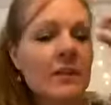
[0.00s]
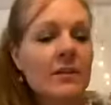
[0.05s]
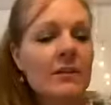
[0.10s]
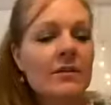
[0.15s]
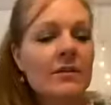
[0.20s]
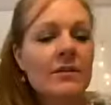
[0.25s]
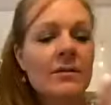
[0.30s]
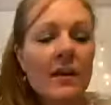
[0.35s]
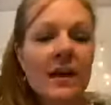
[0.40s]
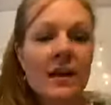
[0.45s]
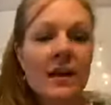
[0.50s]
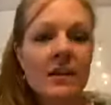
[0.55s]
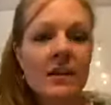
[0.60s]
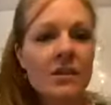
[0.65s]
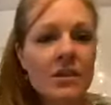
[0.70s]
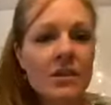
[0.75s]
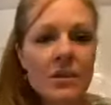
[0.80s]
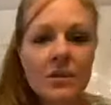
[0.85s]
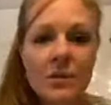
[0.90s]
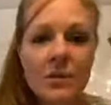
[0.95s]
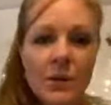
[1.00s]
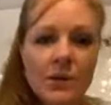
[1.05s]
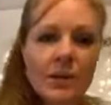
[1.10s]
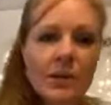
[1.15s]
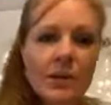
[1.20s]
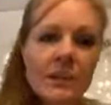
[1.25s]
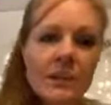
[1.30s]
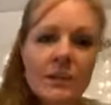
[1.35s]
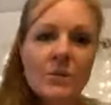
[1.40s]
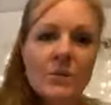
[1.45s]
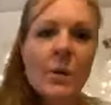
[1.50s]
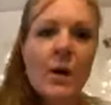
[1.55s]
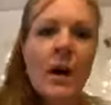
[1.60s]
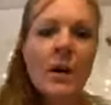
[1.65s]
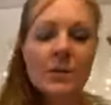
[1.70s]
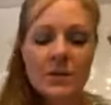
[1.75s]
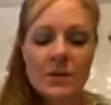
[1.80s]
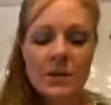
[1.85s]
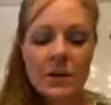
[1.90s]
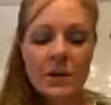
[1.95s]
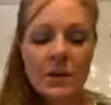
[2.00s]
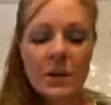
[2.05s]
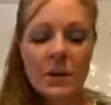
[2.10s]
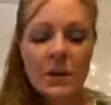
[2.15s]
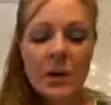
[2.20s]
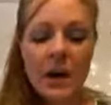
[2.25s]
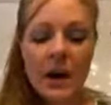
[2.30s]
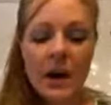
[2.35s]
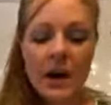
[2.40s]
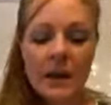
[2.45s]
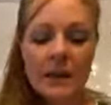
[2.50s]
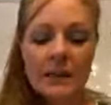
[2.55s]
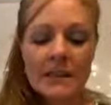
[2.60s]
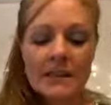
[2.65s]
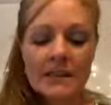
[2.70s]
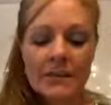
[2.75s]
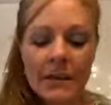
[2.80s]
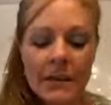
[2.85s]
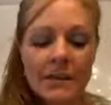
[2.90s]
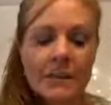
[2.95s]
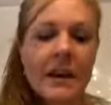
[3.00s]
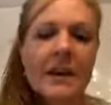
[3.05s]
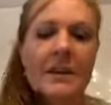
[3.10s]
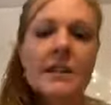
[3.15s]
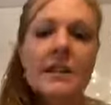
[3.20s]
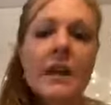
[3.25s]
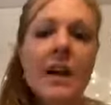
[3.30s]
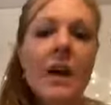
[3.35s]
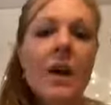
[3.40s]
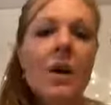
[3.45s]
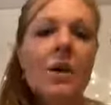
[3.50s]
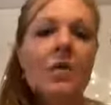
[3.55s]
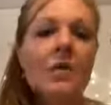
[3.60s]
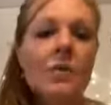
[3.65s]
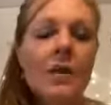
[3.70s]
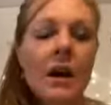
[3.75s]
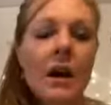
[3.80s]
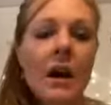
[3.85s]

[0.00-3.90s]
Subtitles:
my energy sources as well to defend myself.